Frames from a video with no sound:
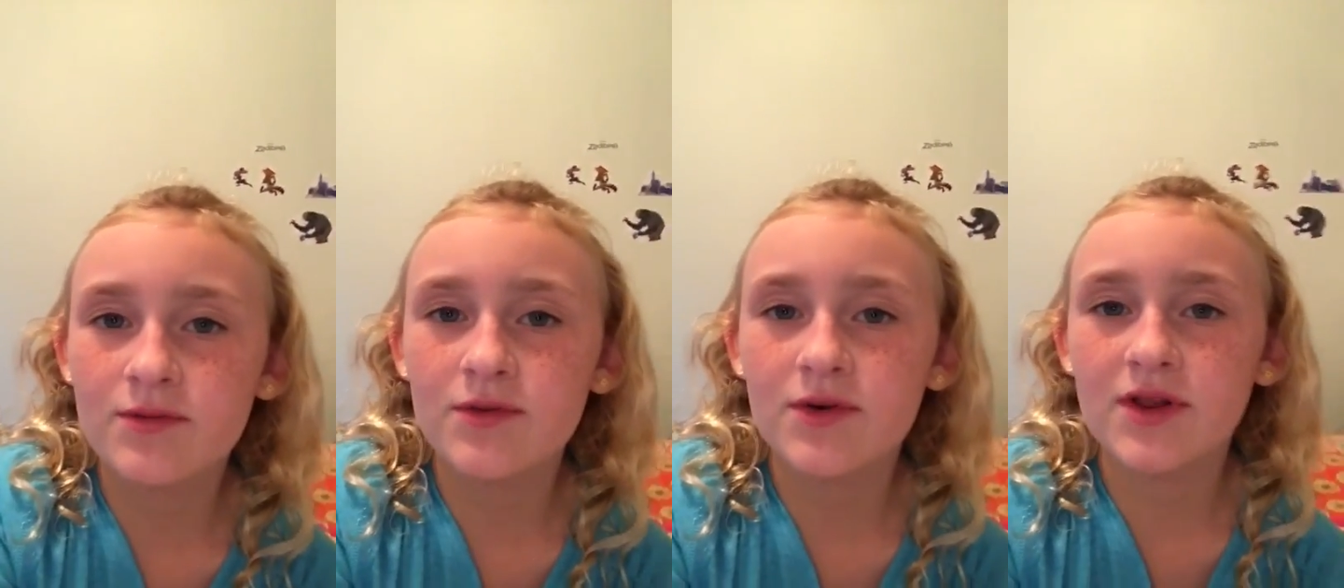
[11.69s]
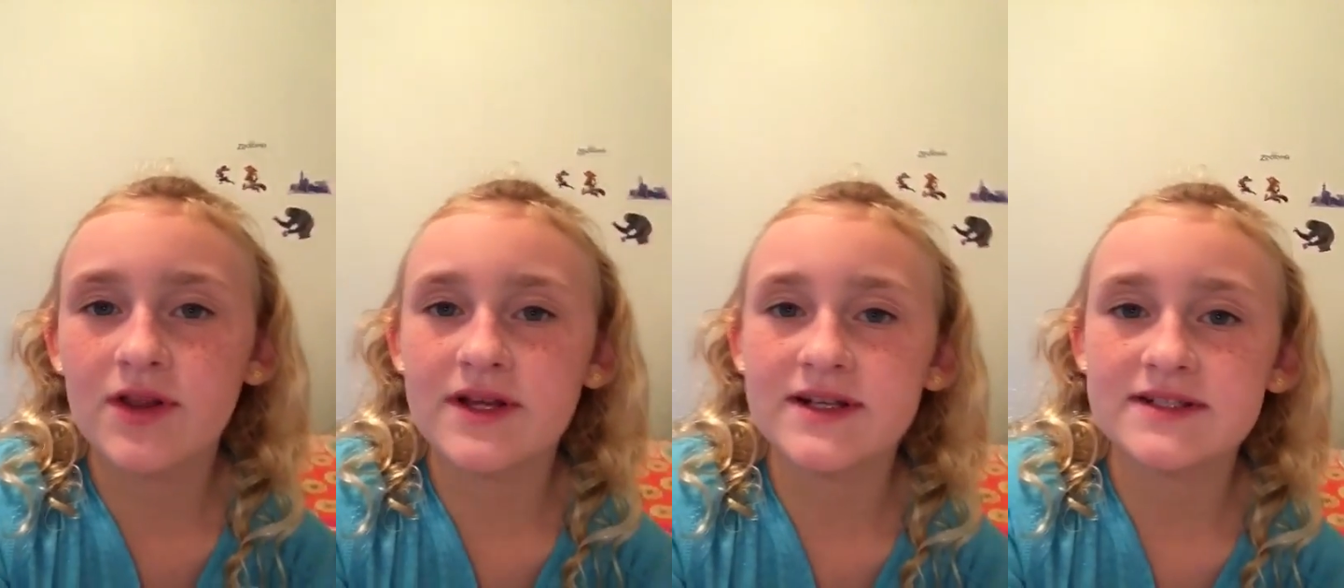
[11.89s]

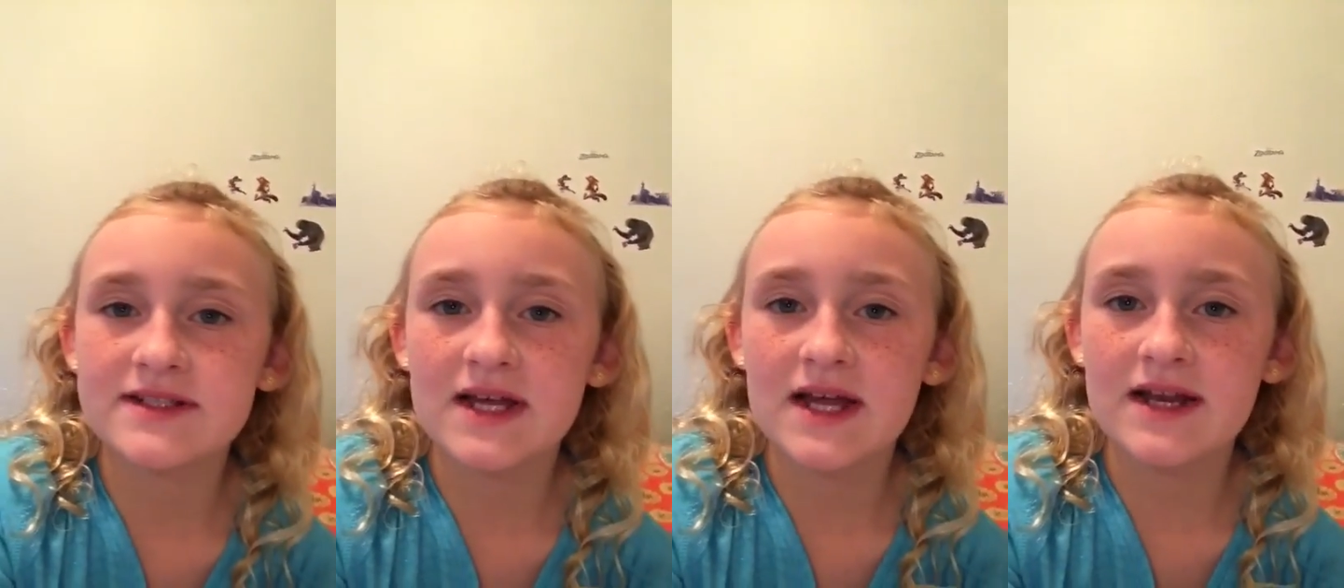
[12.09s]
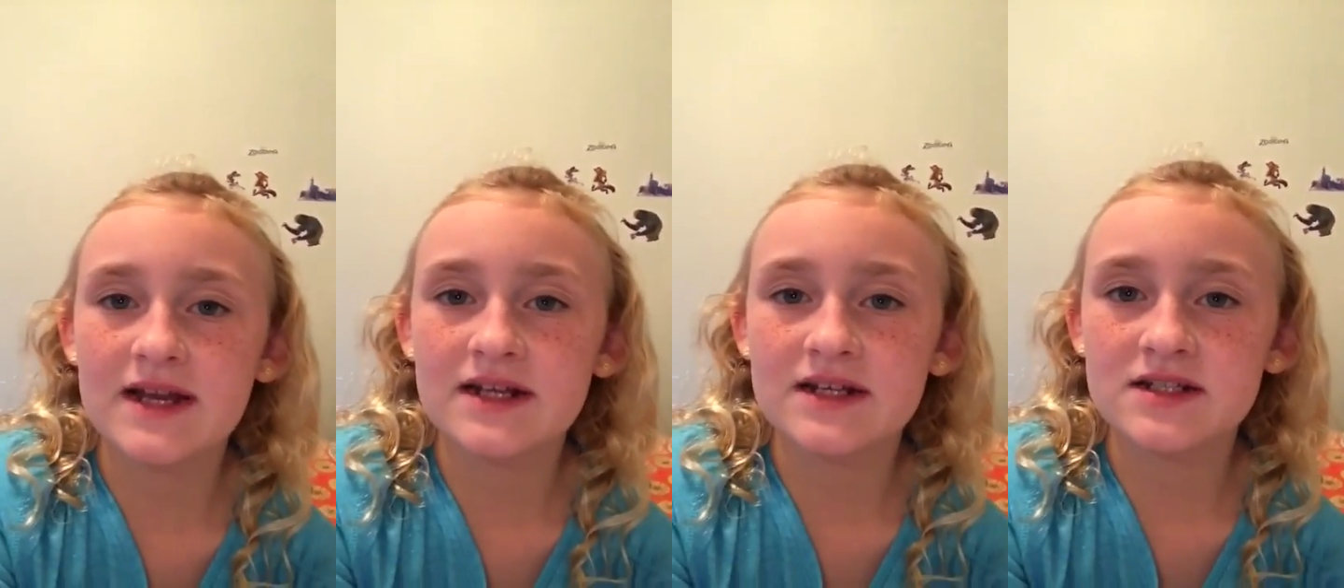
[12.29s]
really
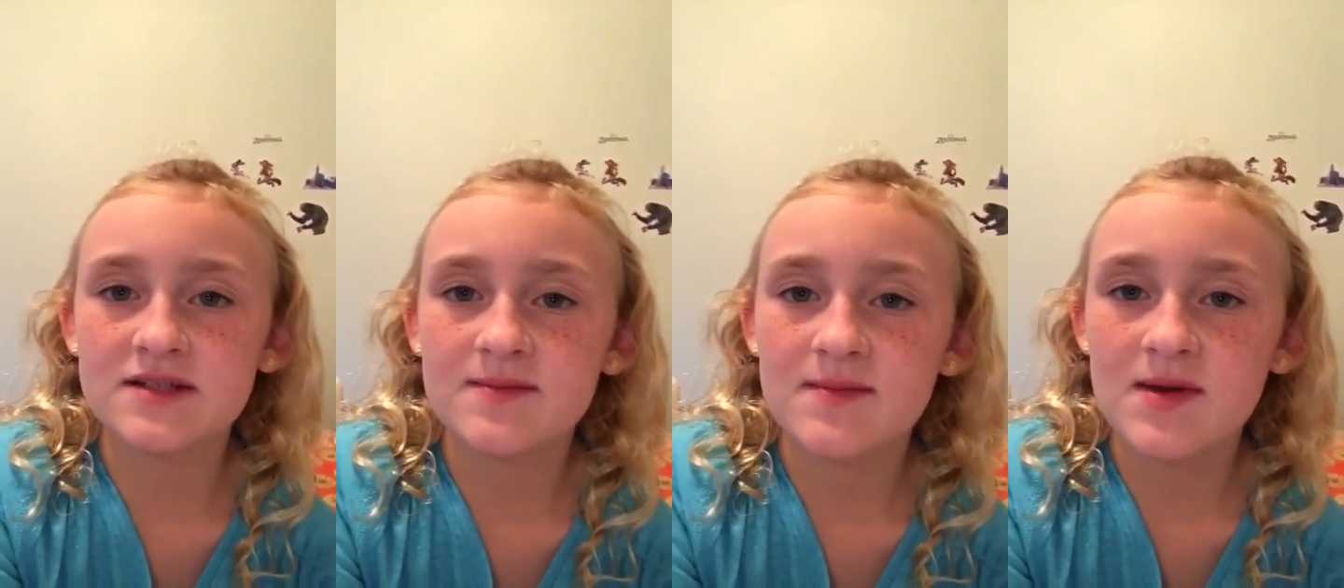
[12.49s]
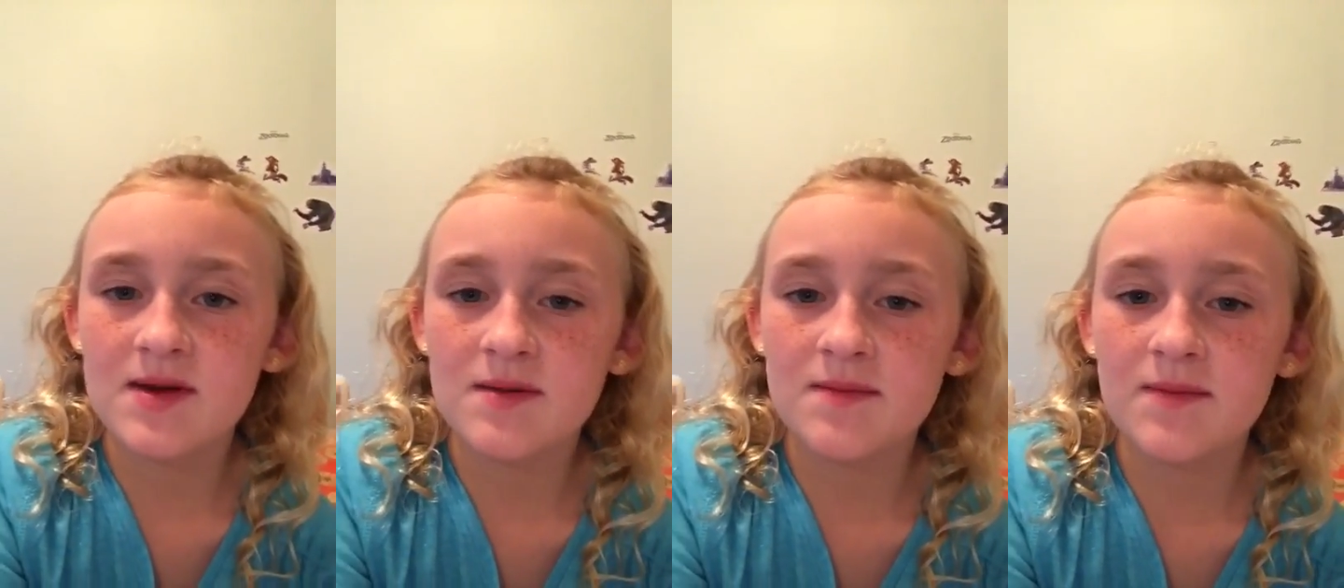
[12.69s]
exciting
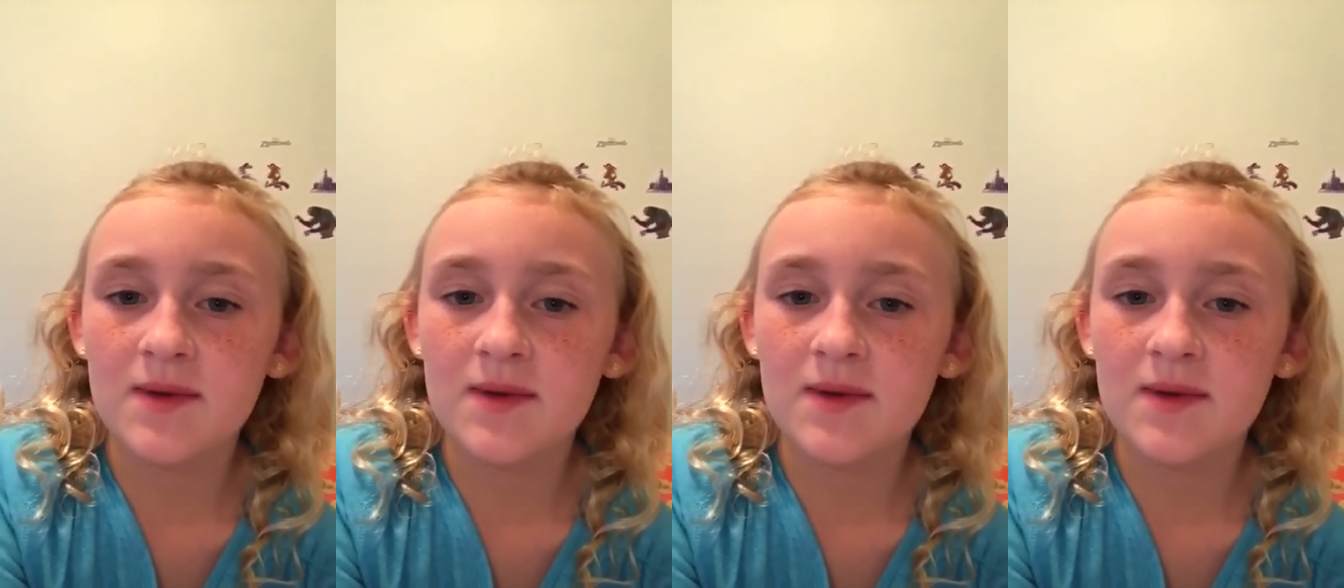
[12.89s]
to me,